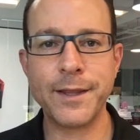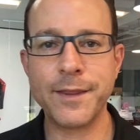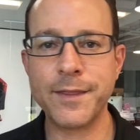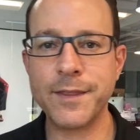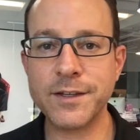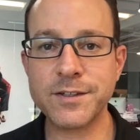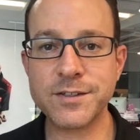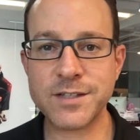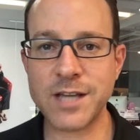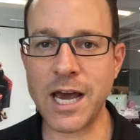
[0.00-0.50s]

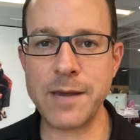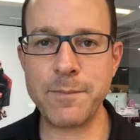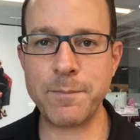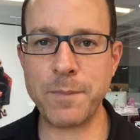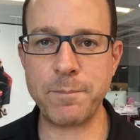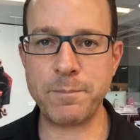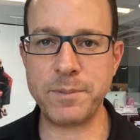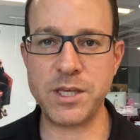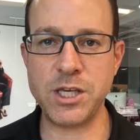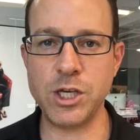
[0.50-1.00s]
this type
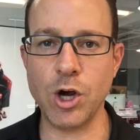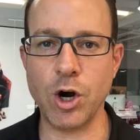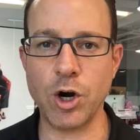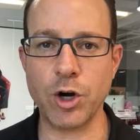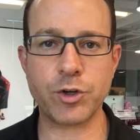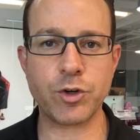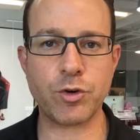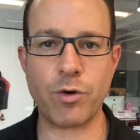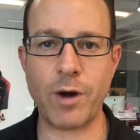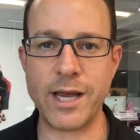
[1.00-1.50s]
of PR
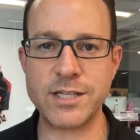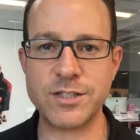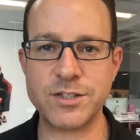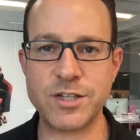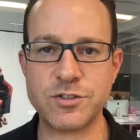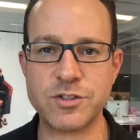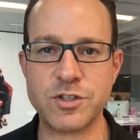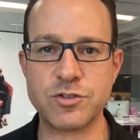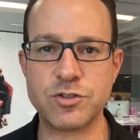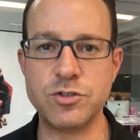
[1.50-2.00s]

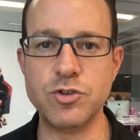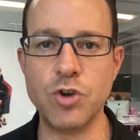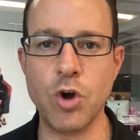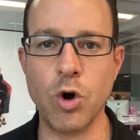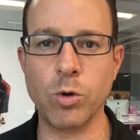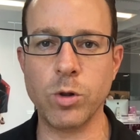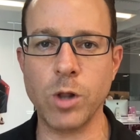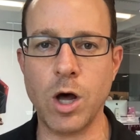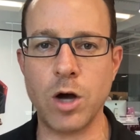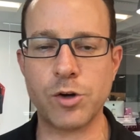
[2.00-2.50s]
crisis is
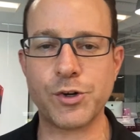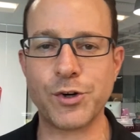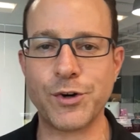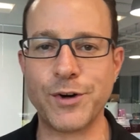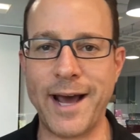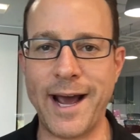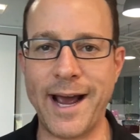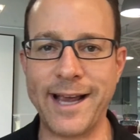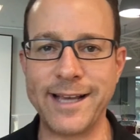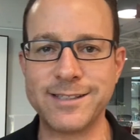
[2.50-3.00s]
no longer
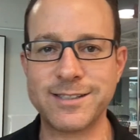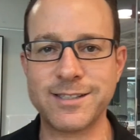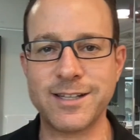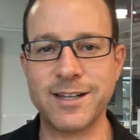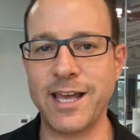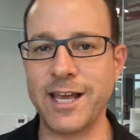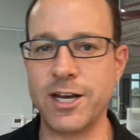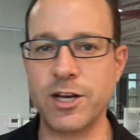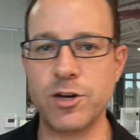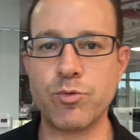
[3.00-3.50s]
an
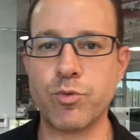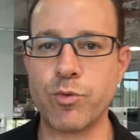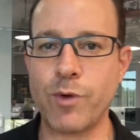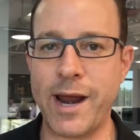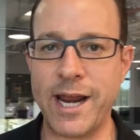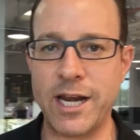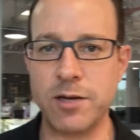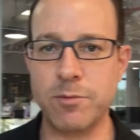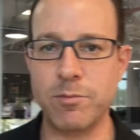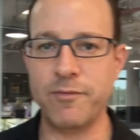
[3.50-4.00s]
isolated
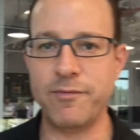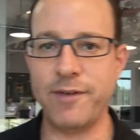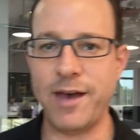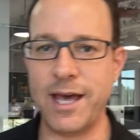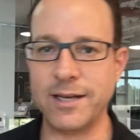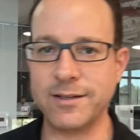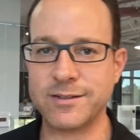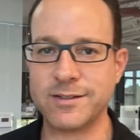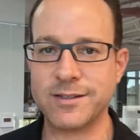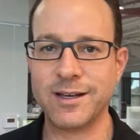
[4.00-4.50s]
random
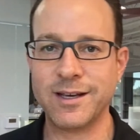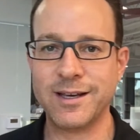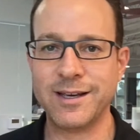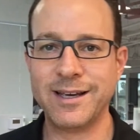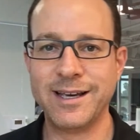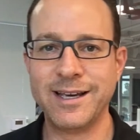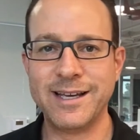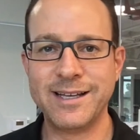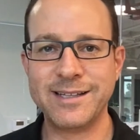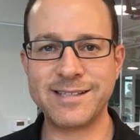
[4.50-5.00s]
event.
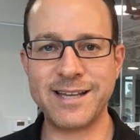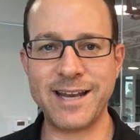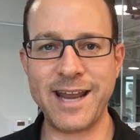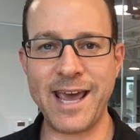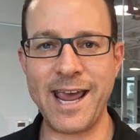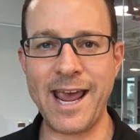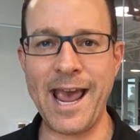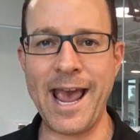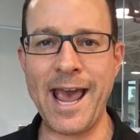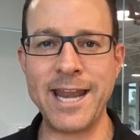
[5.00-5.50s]

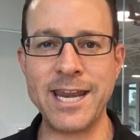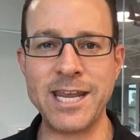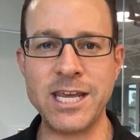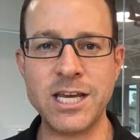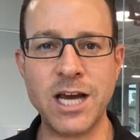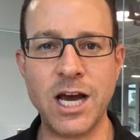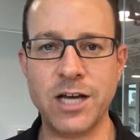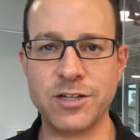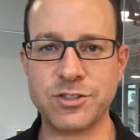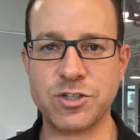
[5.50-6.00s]
Today, any
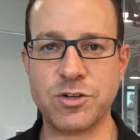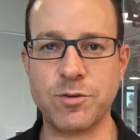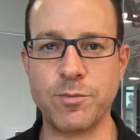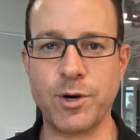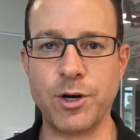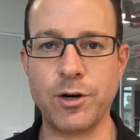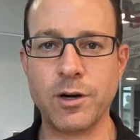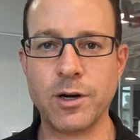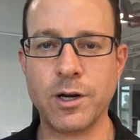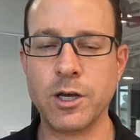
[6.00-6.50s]

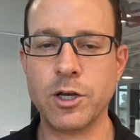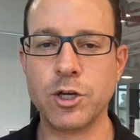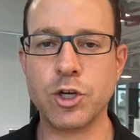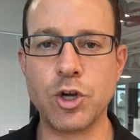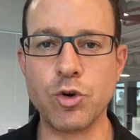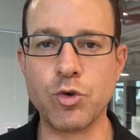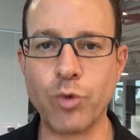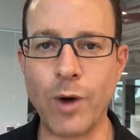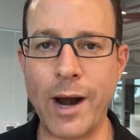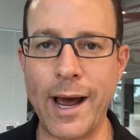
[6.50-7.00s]
customer
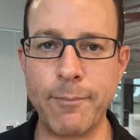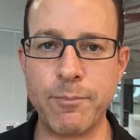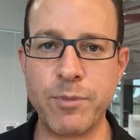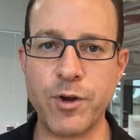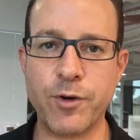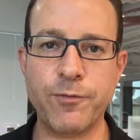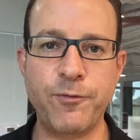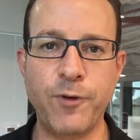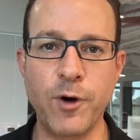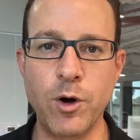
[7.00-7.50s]
can grab
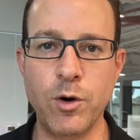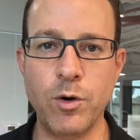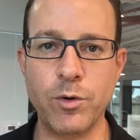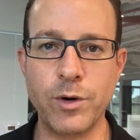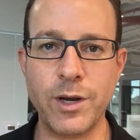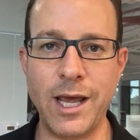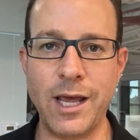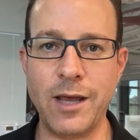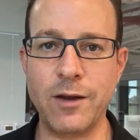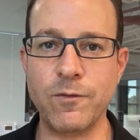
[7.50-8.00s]
their
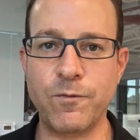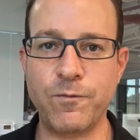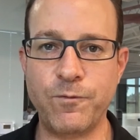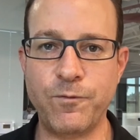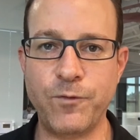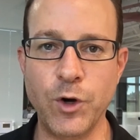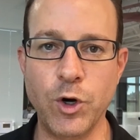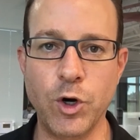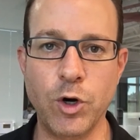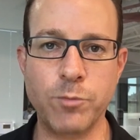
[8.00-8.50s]
phone and
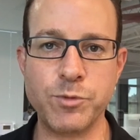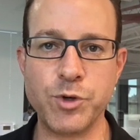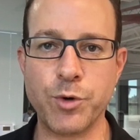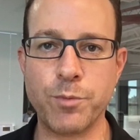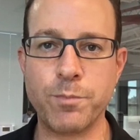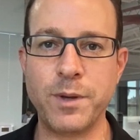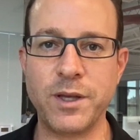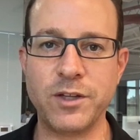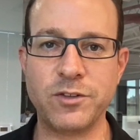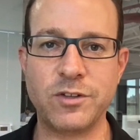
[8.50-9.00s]
film your
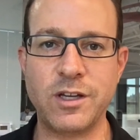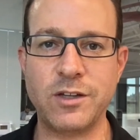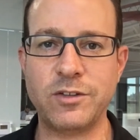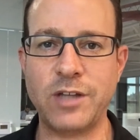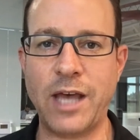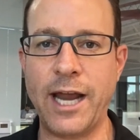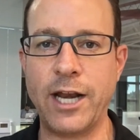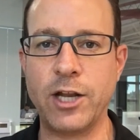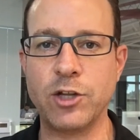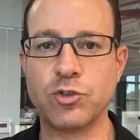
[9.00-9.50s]
business
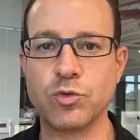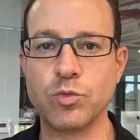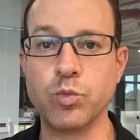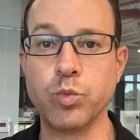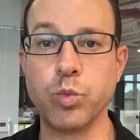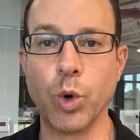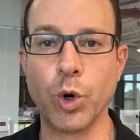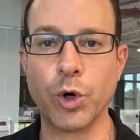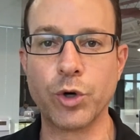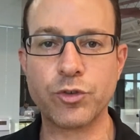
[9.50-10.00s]
at its
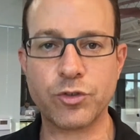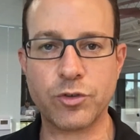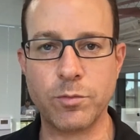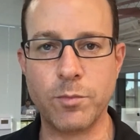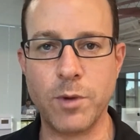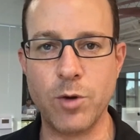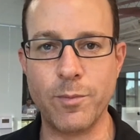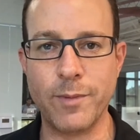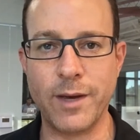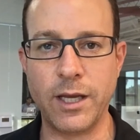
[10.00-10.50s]
worst
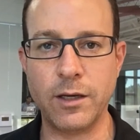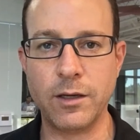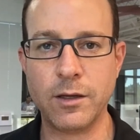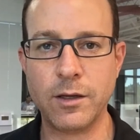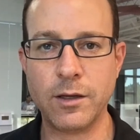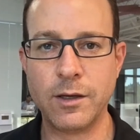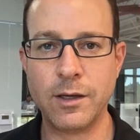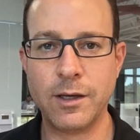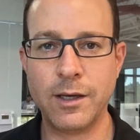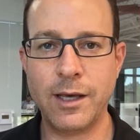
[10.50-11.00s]
moment,
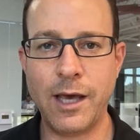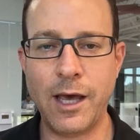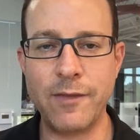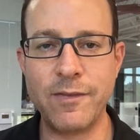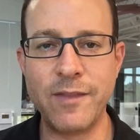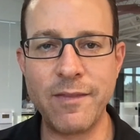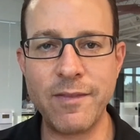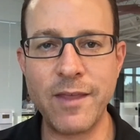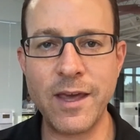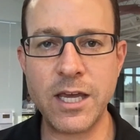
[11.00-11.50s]
and
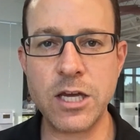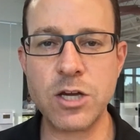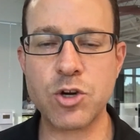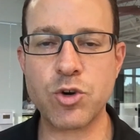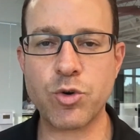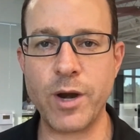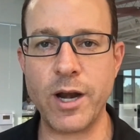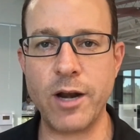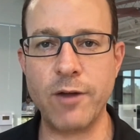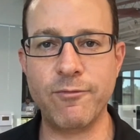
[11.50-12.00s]
then they can
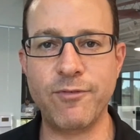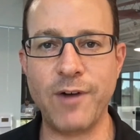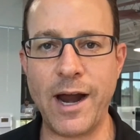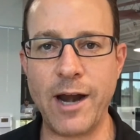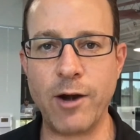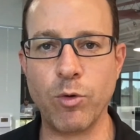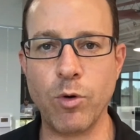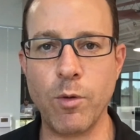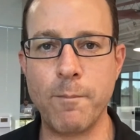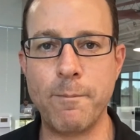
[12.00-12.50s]
create a
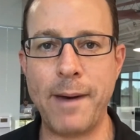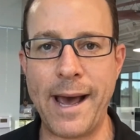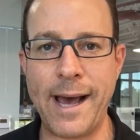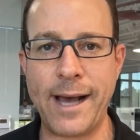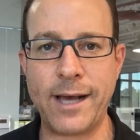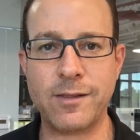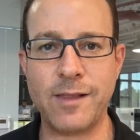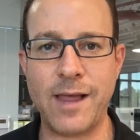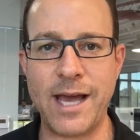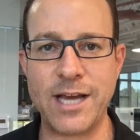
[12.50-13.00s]
viral
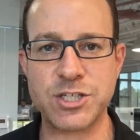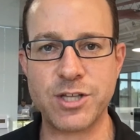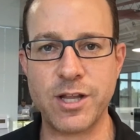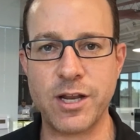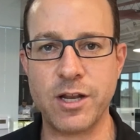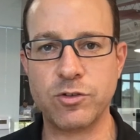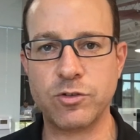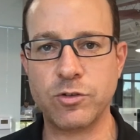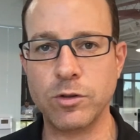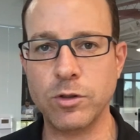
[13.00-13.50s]
backlash that
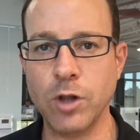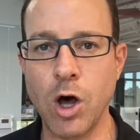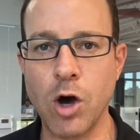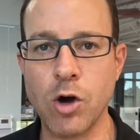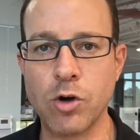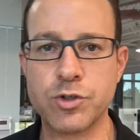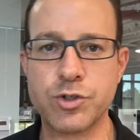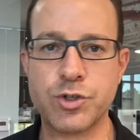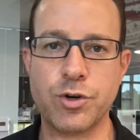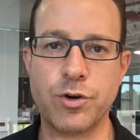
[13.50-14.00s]
has
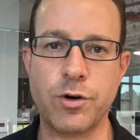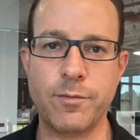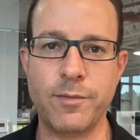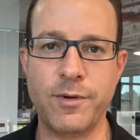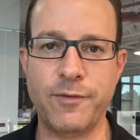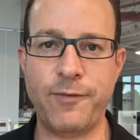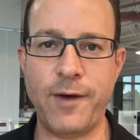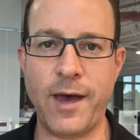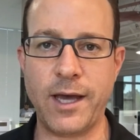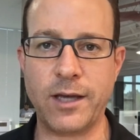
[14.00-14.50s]
long-term
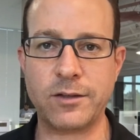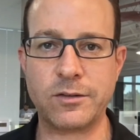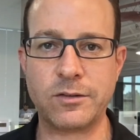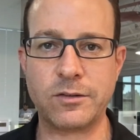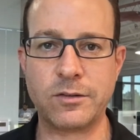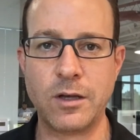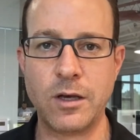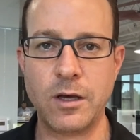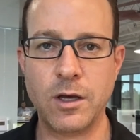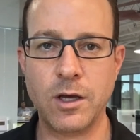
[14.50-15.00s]
effects.